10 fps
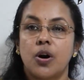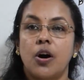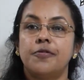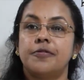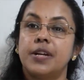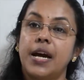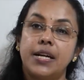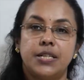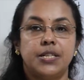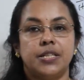of
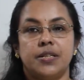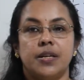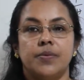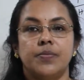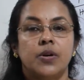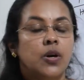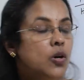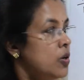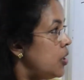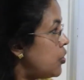90 degree.
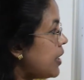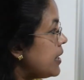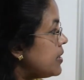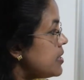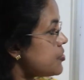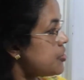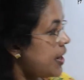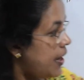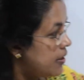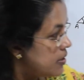Look at these
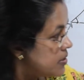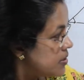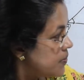triangles.